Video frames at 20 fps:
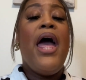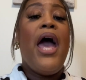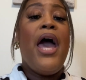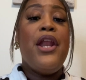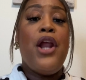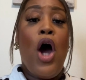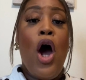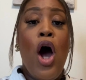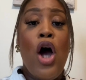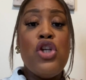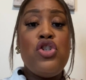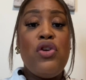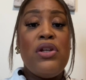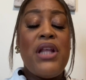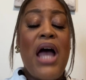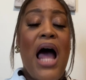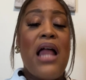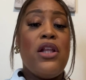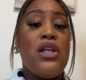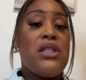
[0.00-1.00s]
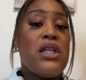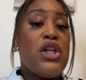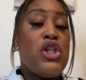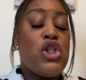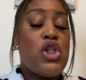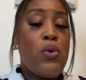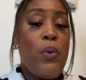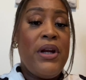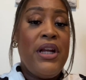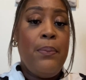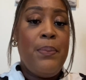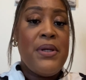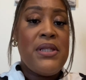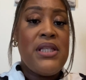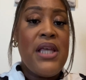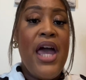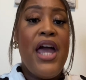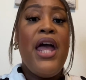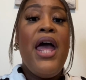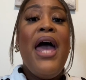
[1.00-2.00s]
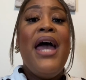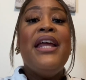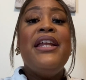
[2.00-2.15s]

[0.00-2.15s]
and $100 is 20%.